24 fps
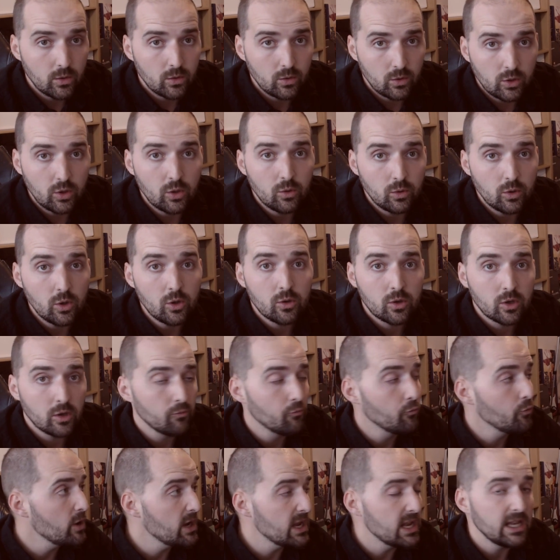you
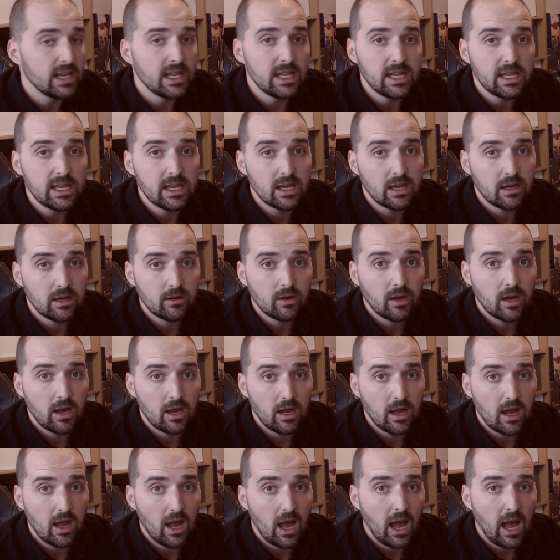can really
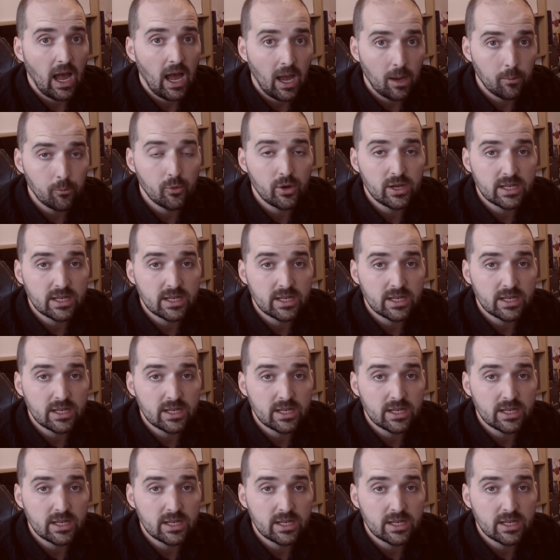hammer